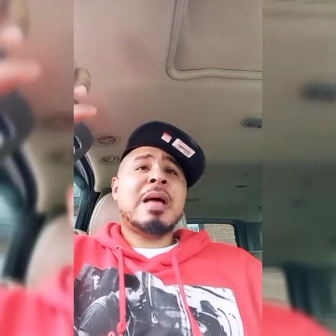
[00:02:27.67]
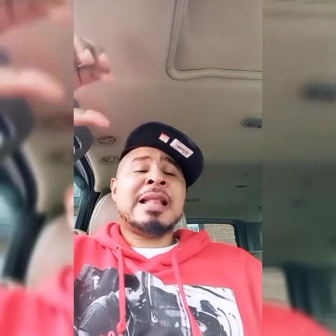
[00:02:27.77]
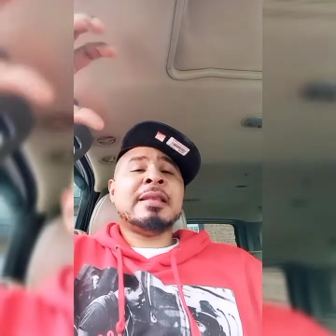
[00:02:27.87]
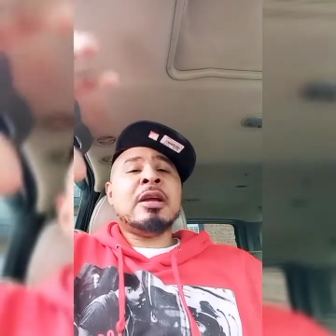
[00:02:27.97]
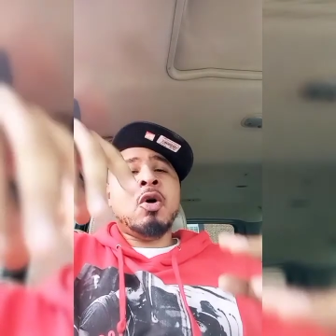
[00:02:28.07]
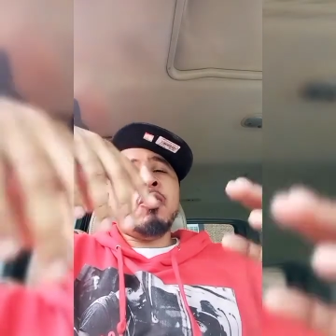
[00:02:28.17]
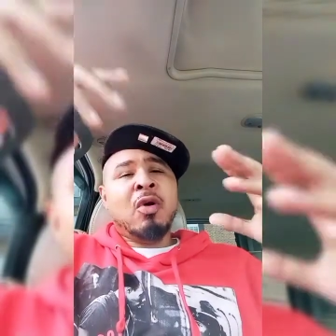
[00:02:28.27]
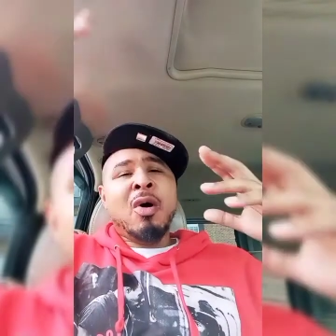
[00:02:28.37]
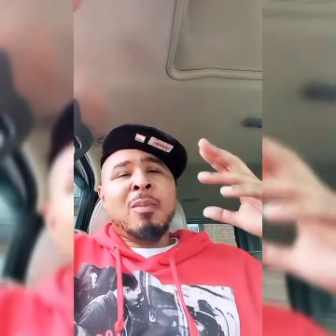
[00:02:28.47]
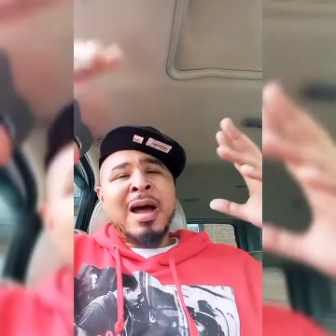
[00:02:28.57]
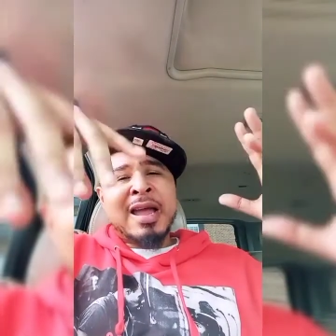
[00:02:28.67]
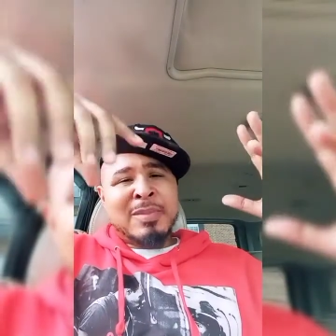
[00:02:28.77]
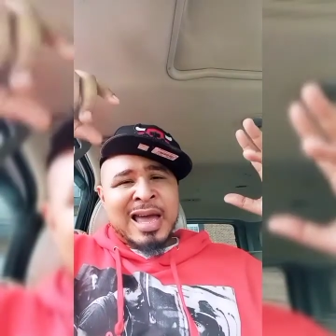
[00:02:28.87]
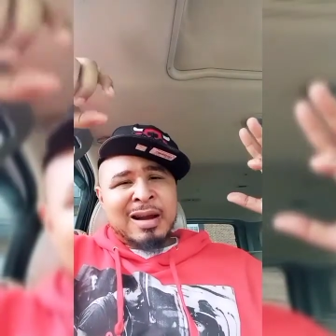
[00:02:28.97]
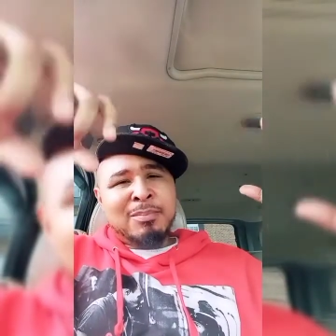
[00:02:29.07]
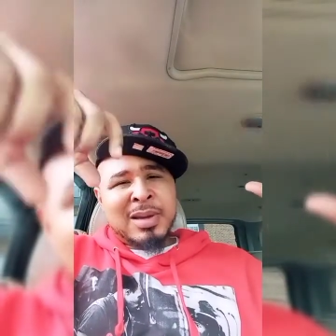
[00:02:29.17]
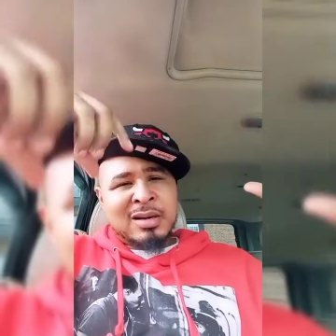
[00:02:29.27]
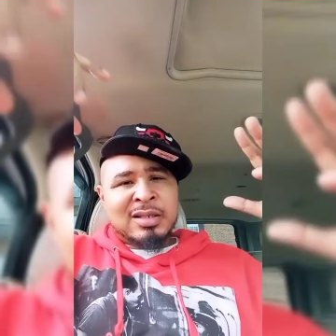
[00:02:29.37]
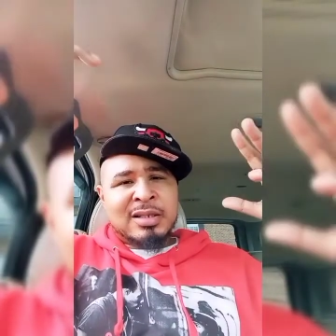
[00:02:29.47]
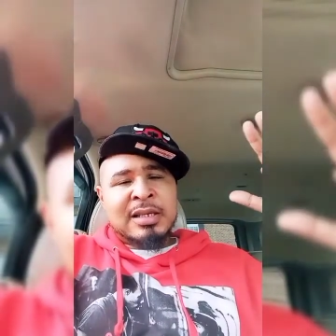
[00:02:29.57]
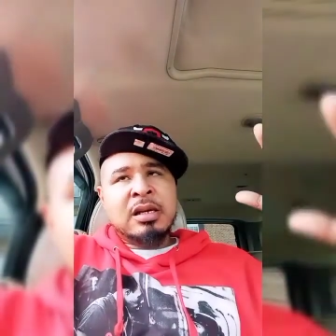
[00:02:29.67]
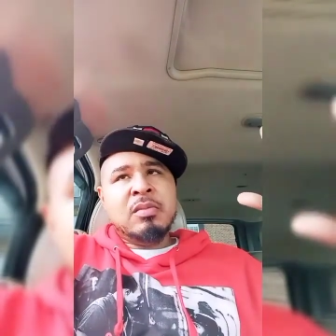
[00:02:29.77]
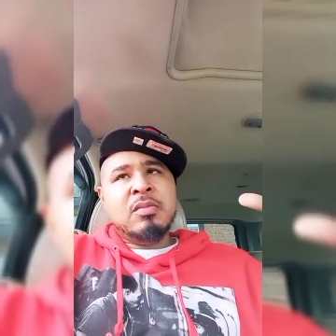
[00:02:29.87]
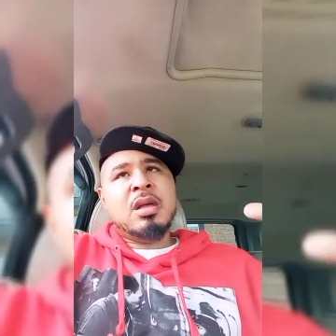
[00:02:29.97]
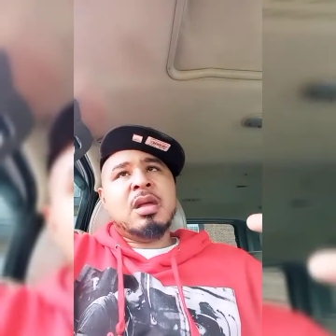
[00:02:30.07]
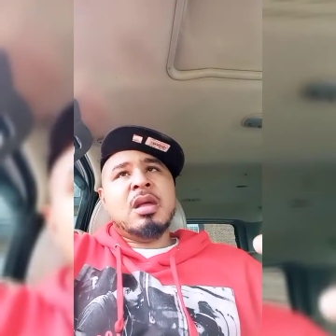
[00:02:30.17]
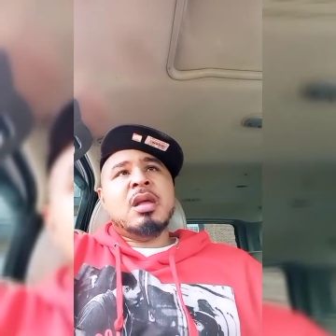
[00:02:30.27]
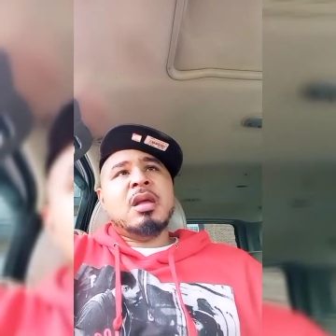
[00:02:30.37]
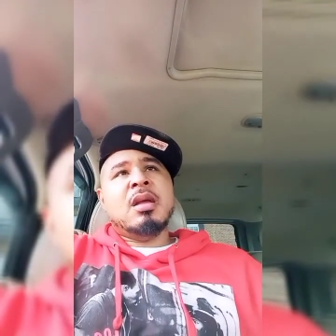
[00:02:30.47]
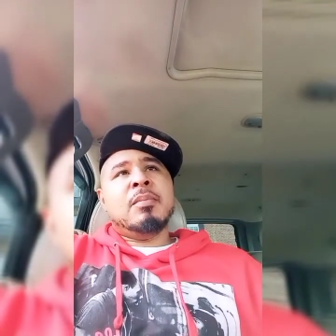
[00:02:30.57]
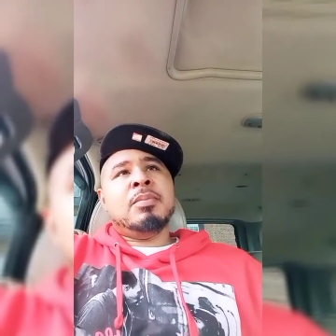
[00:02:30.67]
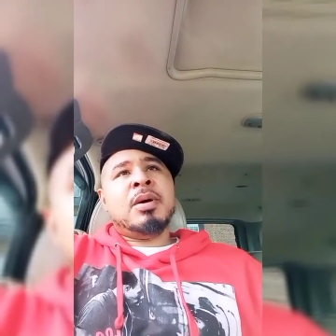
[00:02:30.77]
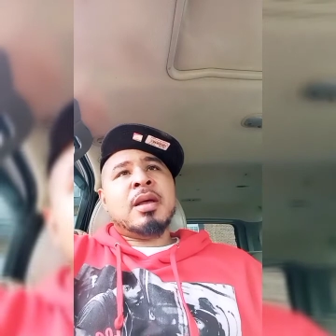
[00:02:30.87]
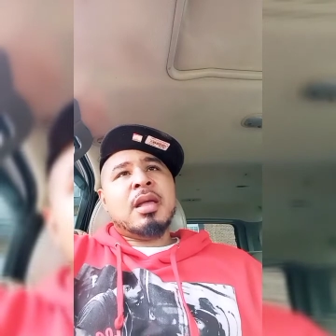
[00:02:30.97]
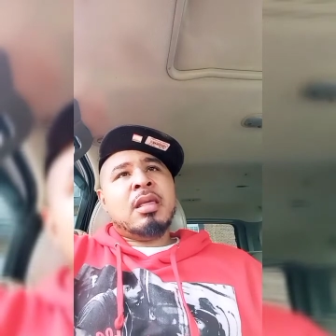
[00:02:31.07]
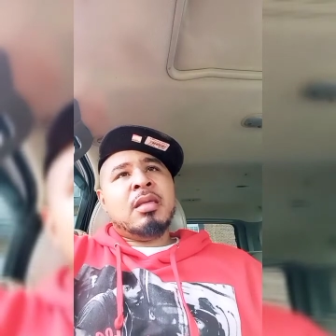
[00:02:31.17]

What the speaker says: I think overall Miami got a better team, but